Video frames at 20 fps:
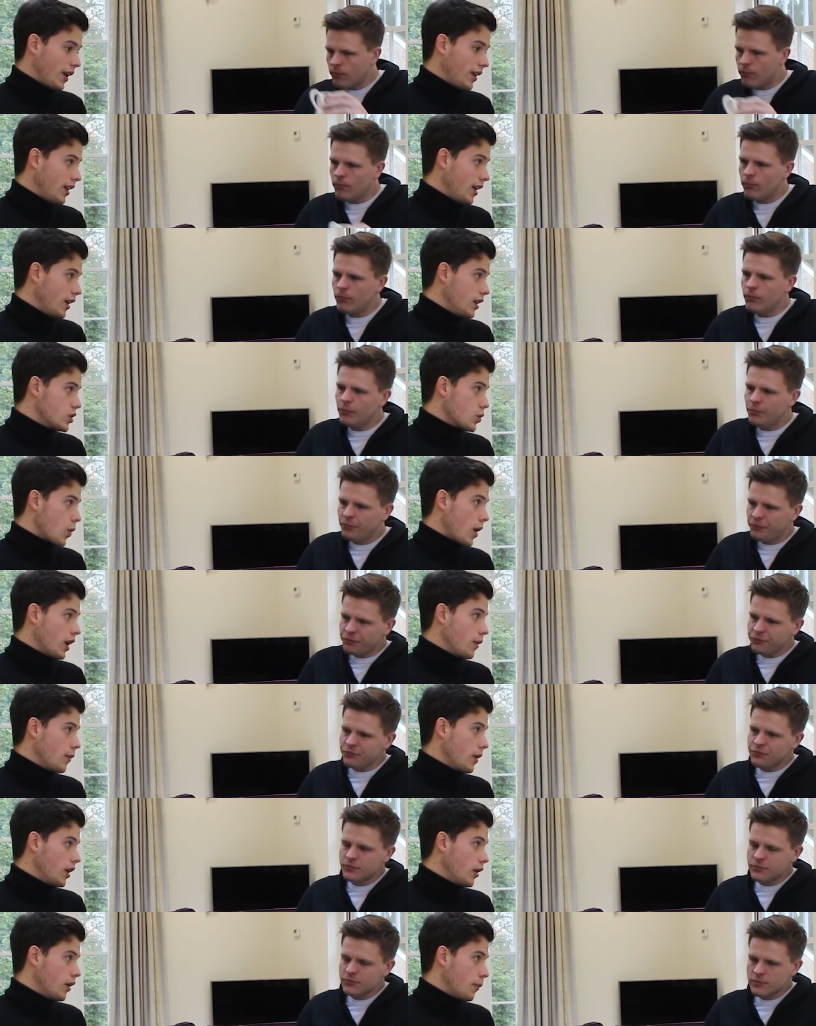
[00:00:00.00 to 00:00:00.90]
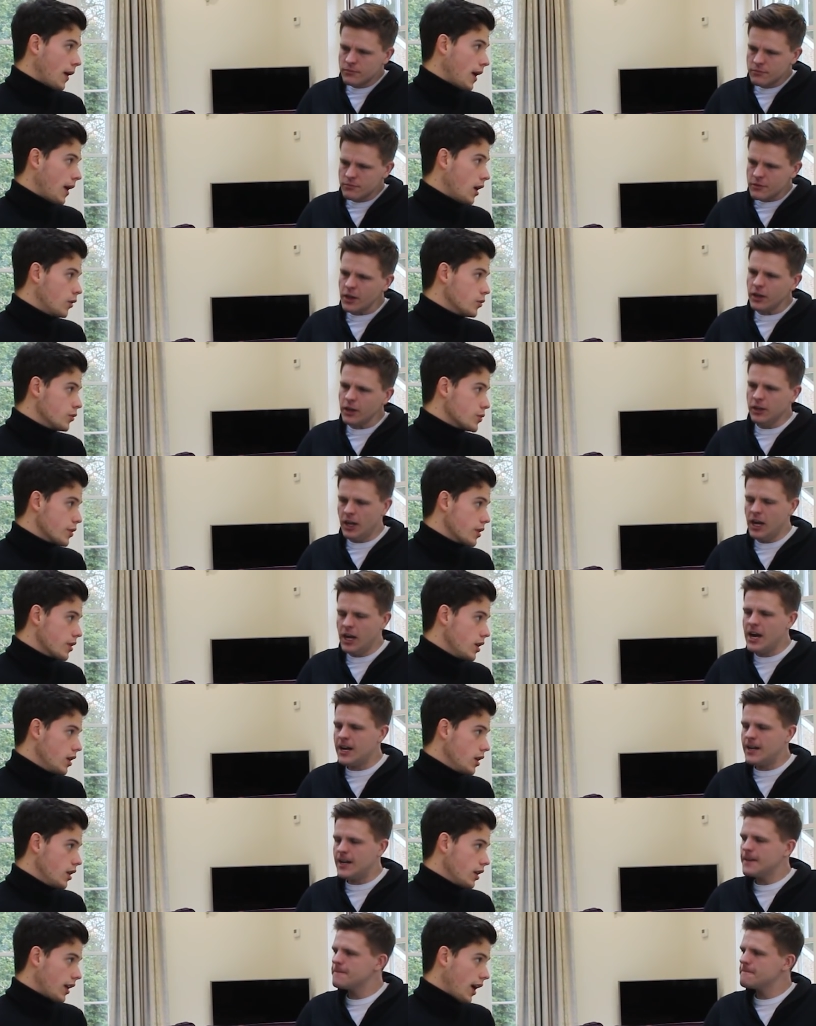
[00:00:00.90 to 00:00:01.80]
Speaker 1: in nearly £20 million
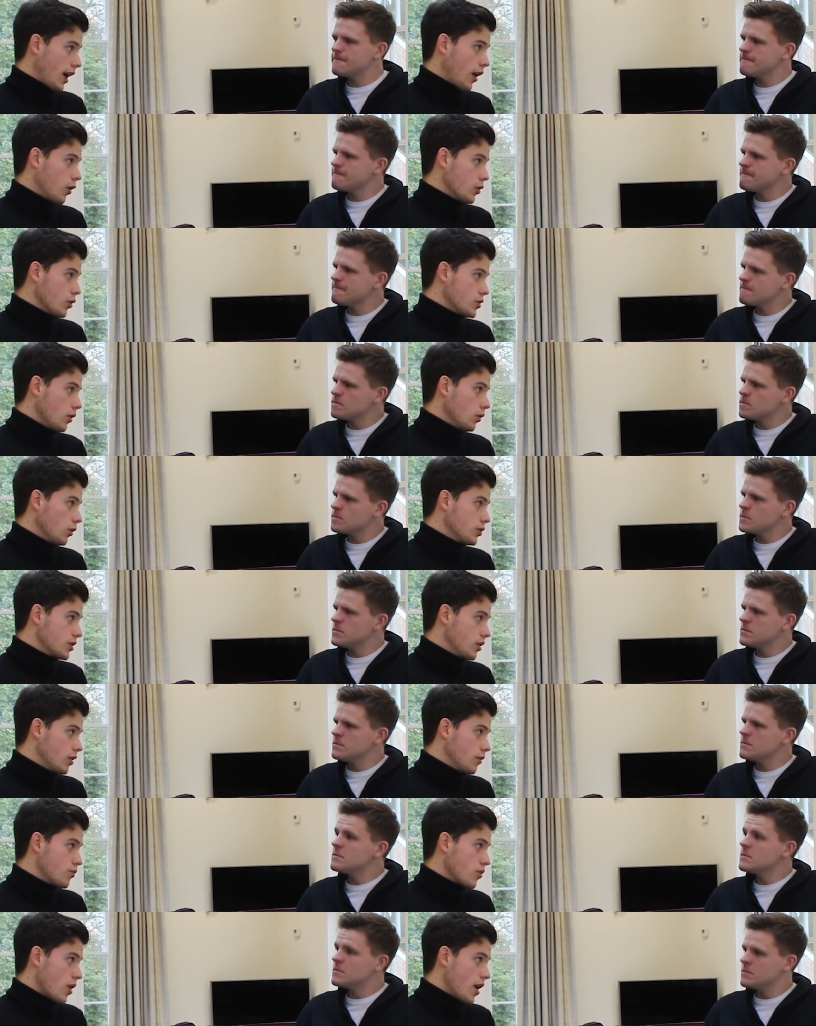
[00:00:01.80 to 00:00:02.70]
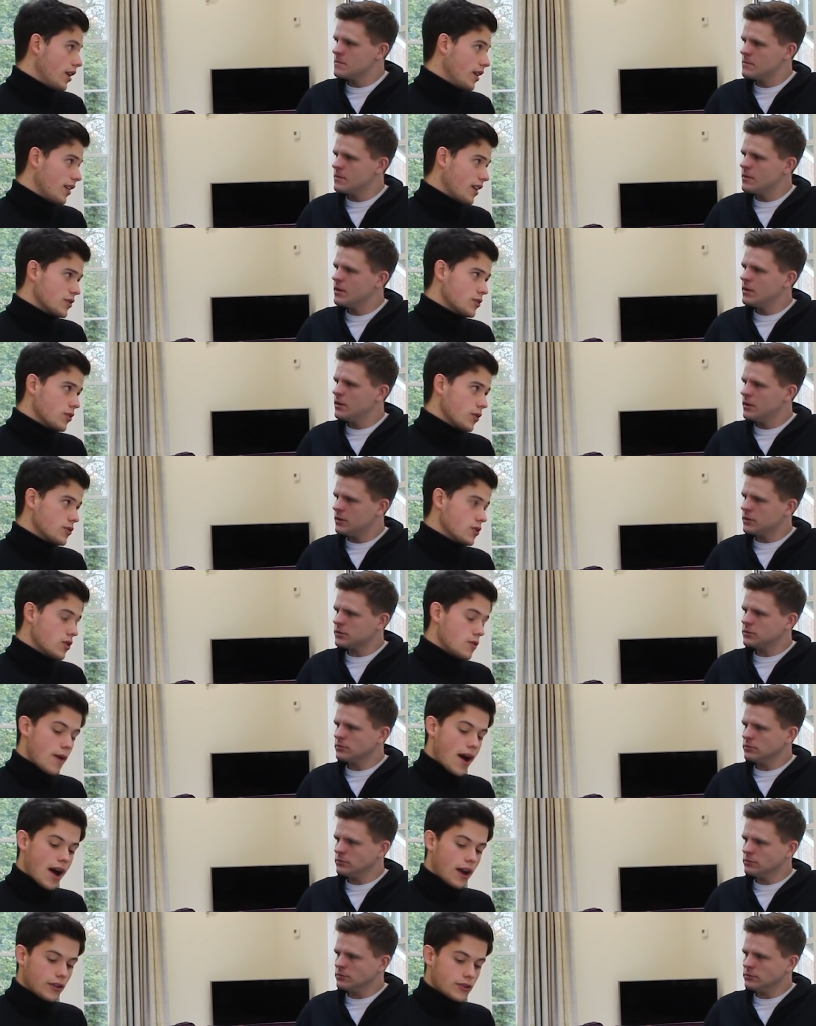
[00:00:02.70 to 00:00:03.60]
with Canos, Olsen and Brady. That's not too
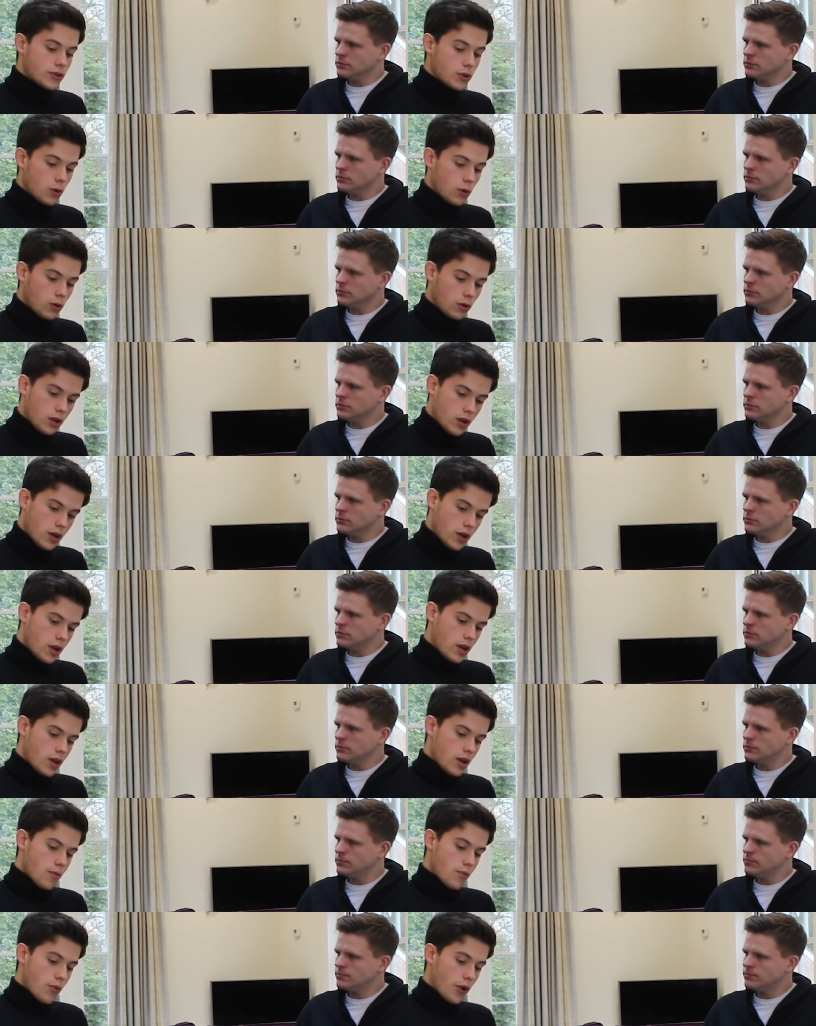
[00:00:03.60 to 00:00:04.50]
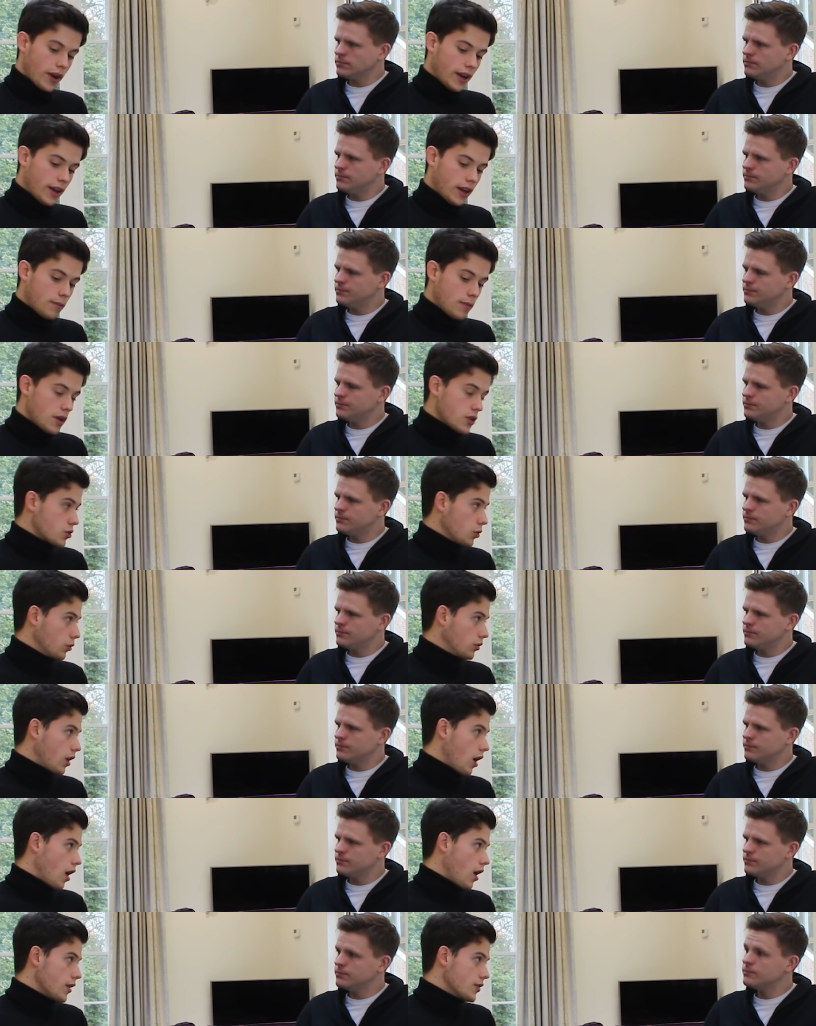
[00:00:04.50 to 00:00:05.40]
bad at all. Bringing in Mitchell
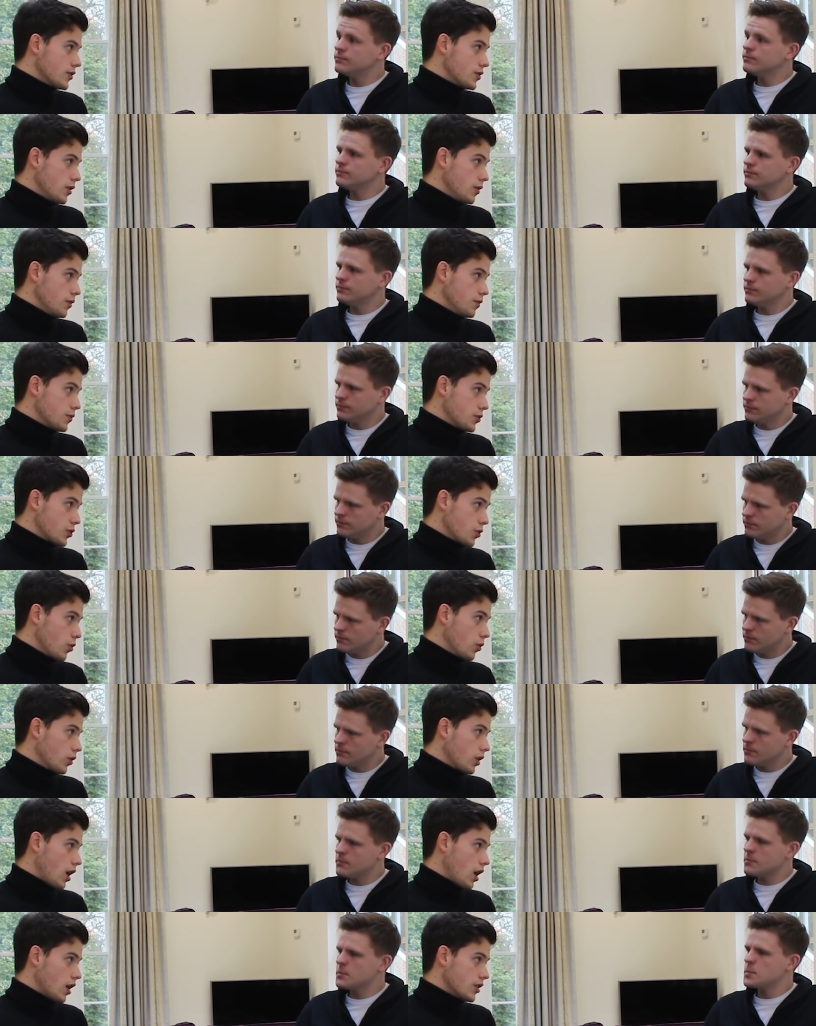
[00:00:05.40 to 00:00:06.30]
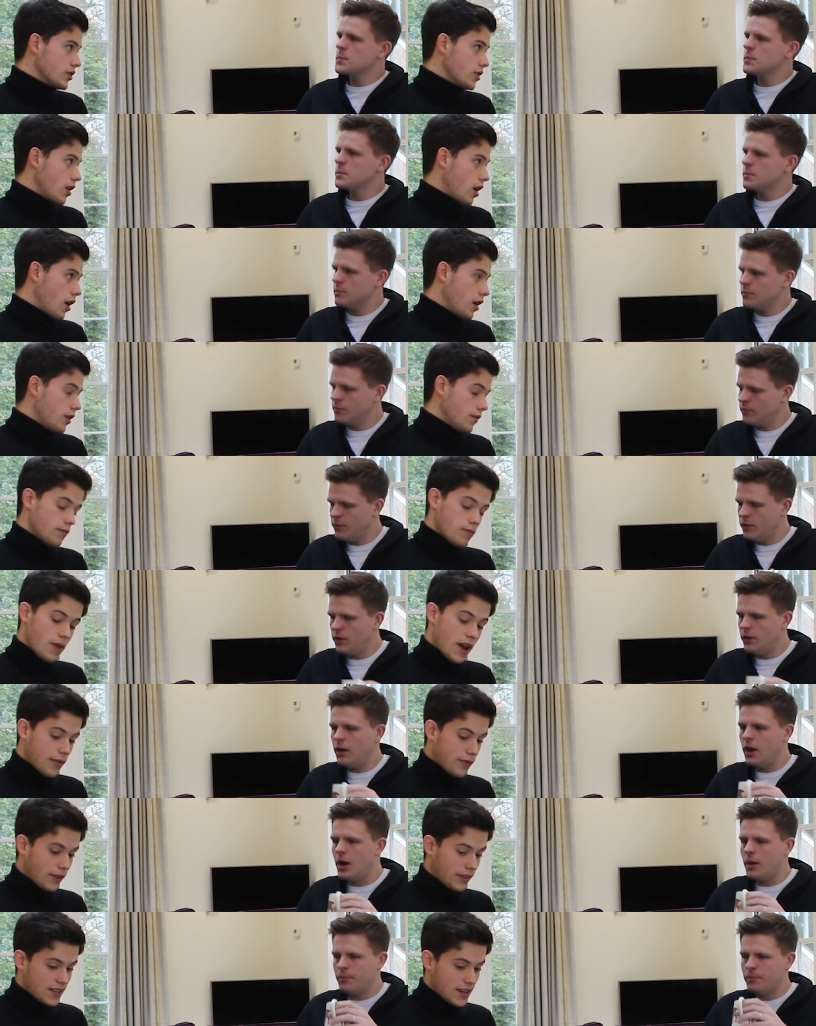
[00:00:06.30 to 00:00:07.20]
Dykes, who scored last night, had a
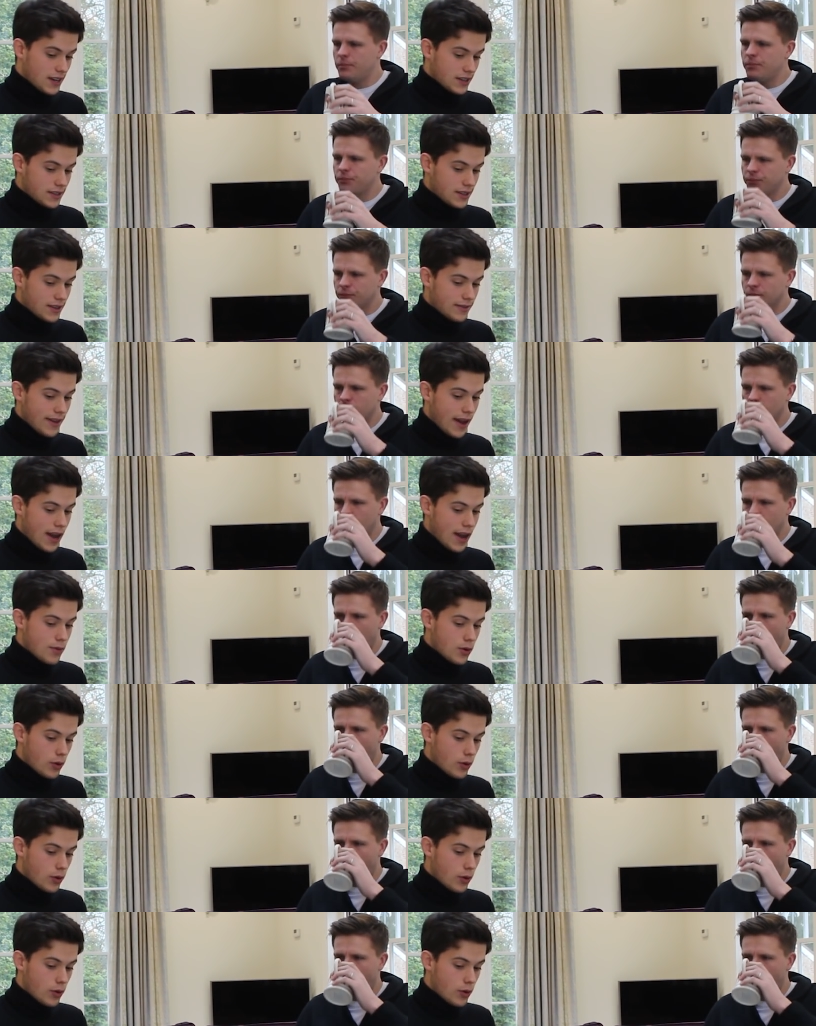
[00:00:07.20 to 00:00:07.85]
fantastic debut,